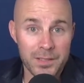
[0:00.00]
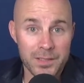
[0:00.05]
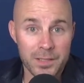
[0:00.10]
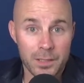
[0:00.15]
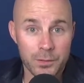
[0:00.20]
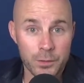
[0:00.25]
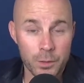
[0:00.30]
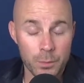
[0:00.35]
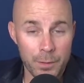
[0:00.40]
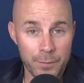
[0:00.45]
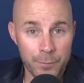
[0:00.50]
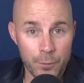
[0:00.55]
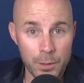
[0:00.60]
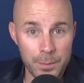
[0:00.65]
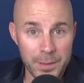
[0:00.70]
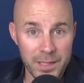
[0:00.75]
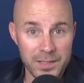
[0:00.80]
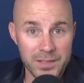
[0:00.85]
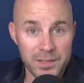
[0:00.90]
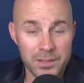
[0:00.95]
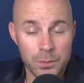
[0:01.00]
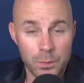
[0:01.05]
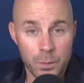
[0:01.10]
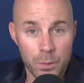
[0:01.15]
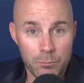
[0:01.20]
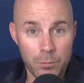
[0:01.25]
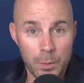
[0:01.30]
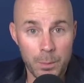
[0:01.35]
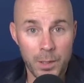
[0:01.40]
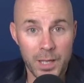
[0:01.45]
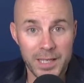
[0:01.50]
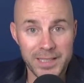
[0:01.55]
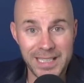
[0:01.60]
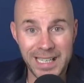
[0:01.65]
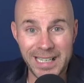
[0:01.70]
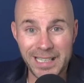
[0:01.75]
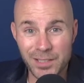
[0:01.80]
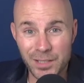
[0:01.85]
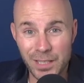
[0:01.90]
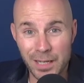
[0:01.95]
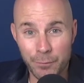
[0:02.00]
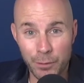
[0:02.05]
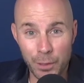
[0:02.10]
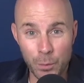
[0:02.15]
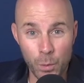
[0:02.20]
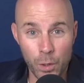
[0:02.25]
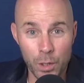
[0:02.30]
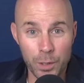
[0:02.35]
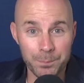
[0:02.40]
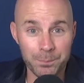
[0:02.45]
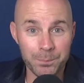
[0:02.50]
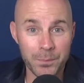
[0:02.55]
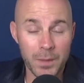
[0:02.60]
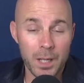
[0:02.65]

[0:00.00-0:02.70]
I'll do my very best to reply to each and every one.